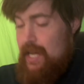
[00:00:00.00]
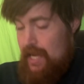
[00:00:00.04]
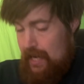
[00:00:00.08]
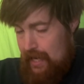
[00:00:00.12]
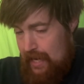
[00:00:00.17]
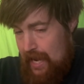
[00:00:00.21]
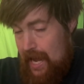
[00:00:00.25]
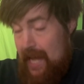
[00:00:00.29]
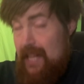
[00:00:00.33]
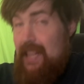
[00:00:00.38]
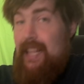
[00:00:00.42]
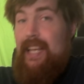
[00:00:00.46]

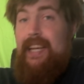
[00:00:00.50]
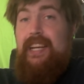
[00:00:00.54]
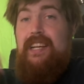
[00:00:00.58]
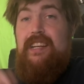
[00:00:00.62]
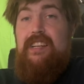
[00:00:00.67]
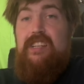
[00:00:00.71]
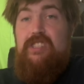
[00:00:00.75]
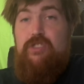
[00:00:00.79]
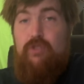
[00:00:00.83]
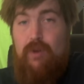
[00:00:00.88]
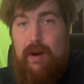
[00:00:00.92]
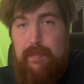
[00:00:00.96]
Again, link
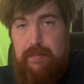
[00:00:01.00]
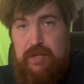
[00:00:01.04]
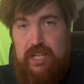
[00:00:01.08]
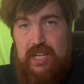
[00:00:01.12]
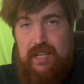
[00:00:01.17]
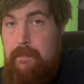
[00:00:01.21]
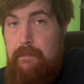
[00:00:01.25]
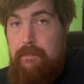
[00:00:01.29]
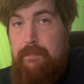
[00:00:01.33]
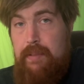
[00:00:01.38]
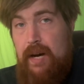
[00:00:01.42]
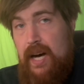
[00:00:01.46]
in
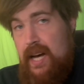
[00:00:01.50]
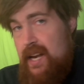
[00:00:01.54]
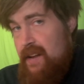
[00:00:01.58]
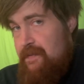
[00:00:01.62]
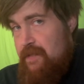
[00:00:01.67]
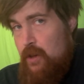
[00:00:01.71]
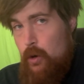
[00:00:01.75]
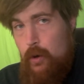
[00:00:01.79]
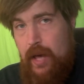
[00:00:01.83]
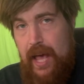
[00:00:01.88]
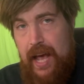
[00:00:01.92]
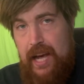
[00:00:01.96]
description. But
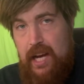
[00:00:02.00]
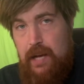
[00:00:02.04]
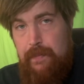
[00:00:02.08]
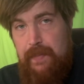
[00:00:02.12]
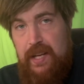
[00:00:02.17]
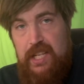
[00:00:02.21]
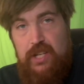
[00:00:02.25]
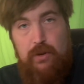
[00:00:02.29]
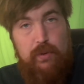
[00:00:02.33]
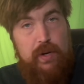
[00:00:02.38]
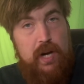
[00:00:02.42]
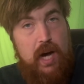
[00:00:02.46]
if you can't
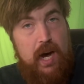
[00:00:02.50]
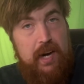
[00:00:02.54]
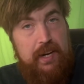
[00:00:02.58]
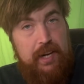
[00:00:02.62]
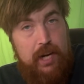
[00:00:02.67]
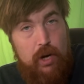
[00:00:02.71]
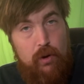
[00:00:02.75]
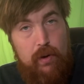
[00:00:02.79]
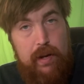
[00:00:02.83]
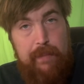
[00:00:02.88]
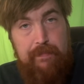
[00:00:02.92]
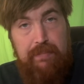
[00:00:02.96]
commit to an
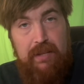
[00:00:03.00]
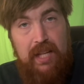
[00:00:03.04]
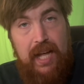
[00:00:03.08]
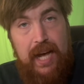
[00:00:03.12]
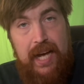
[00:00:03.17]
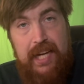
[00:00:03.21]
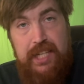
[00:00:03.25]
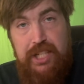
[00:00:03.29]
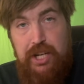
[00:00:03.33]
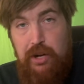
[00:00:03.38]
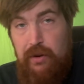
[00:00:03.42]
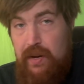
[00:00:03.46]
ongoing
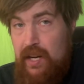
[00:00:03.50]
pledge,